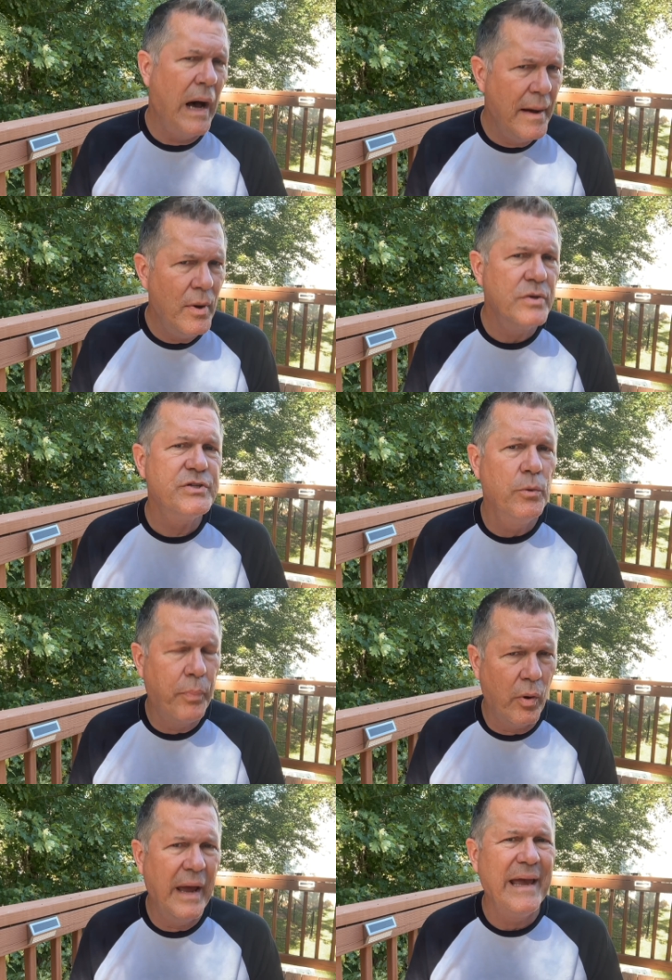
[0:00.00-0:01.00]
I'm also
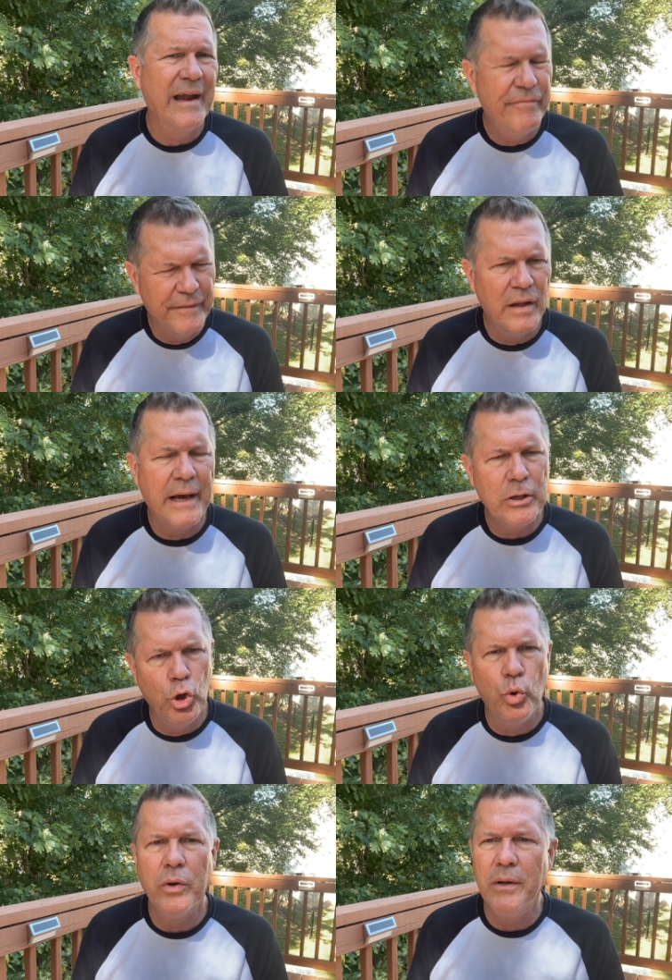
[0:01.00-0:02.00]
praying, and I felt like the
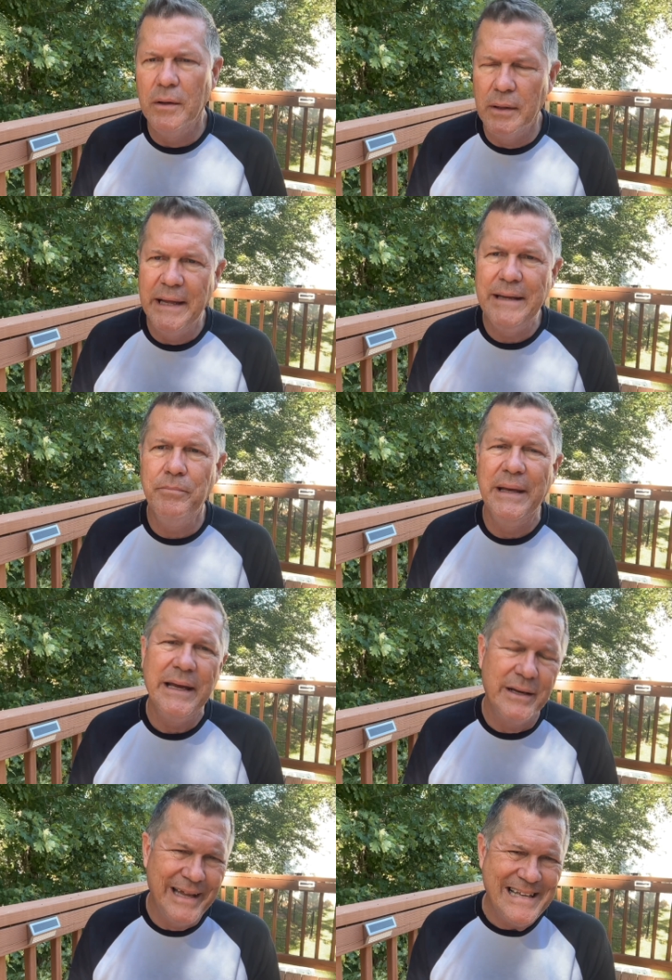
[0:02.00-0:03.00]
Lord led
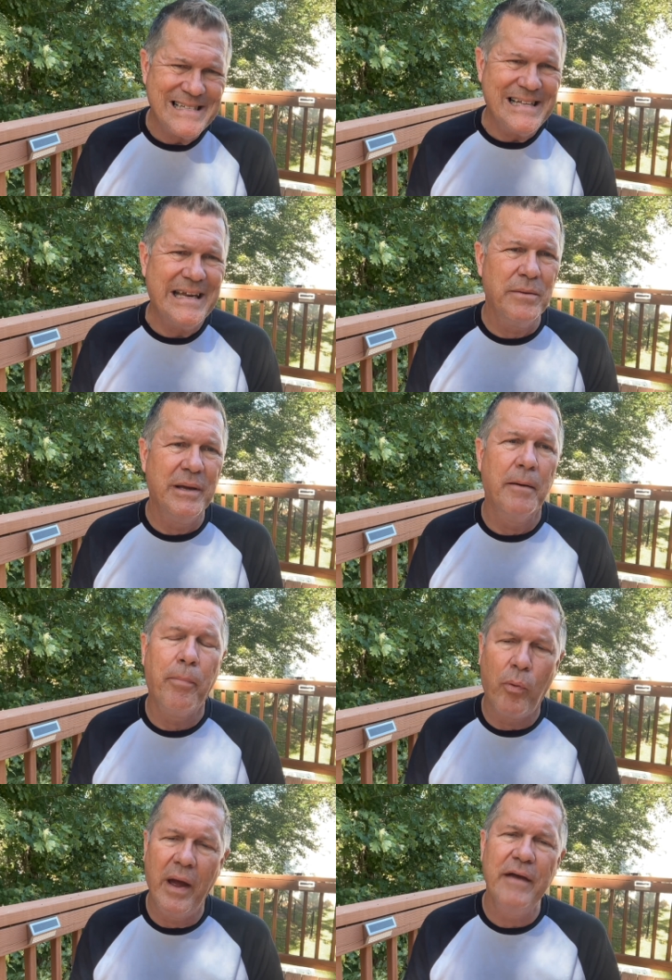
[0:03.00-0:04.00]
me and is leading me to
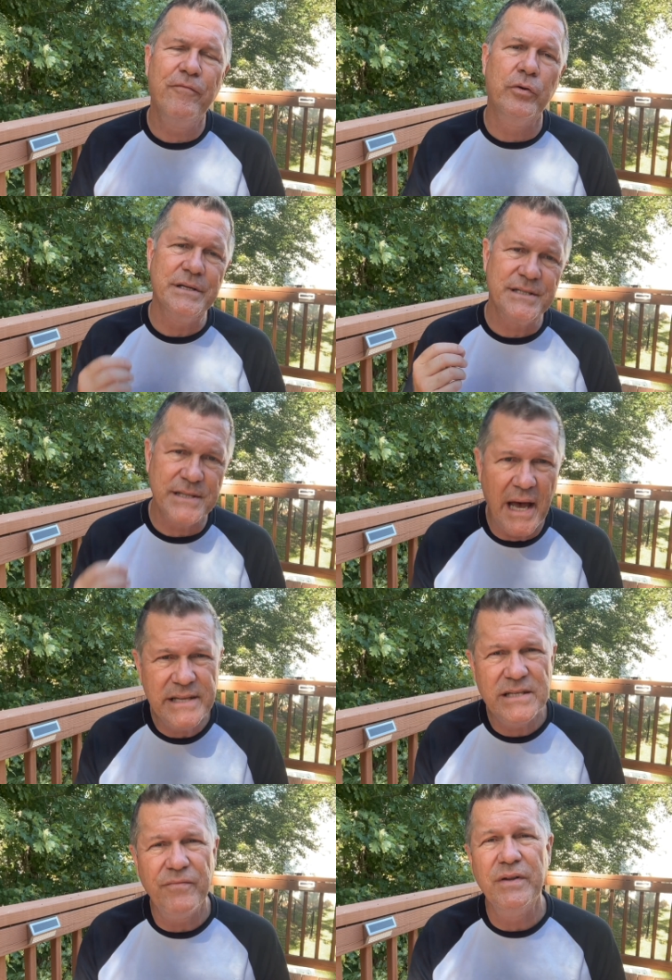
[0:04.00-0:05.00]
pray for
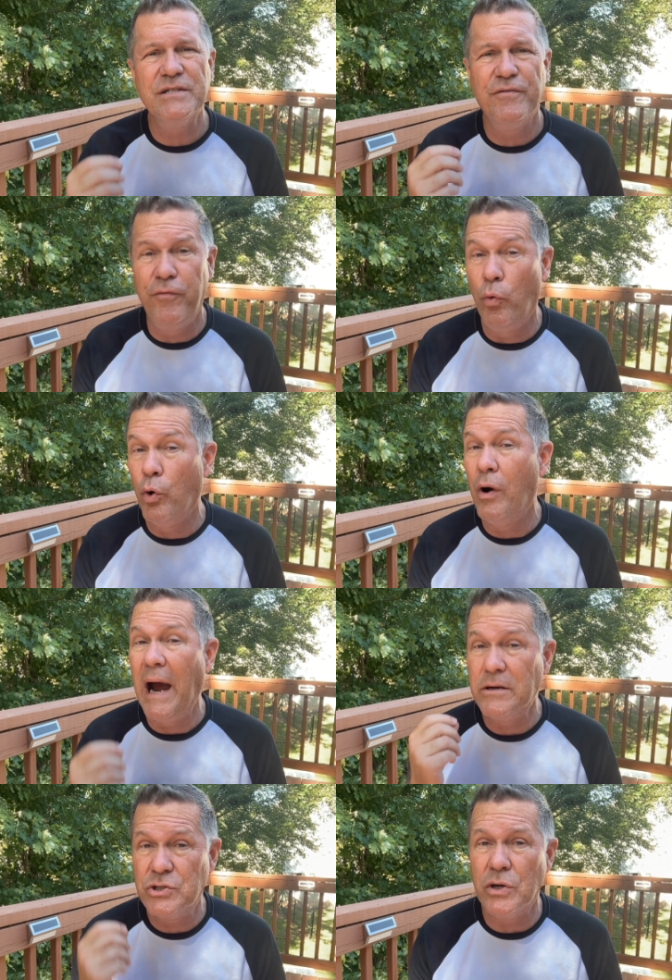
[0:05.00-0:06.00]
decisiveness for
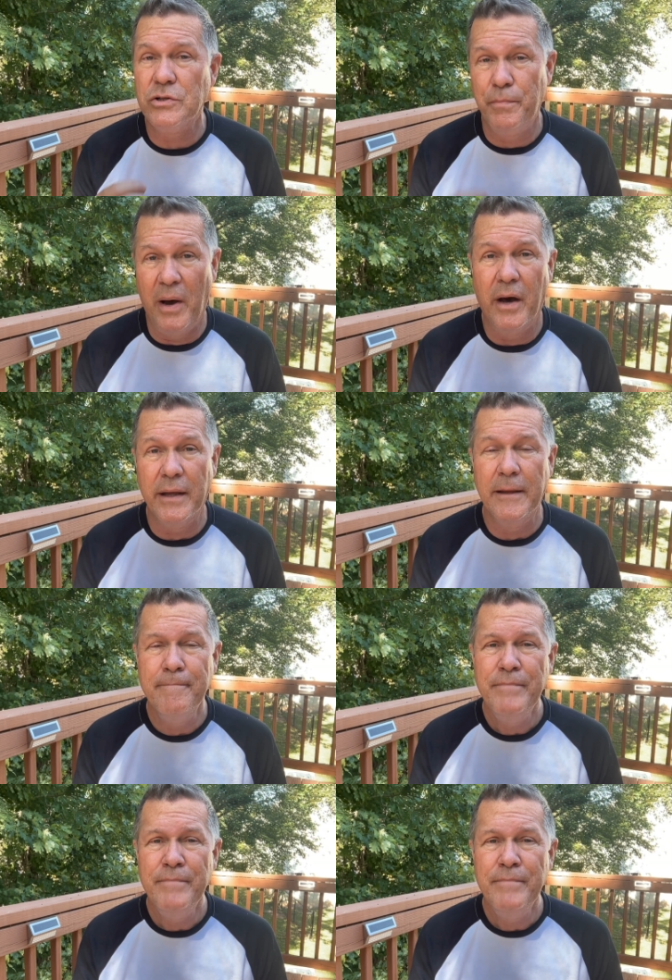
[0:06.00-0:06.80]
our church body.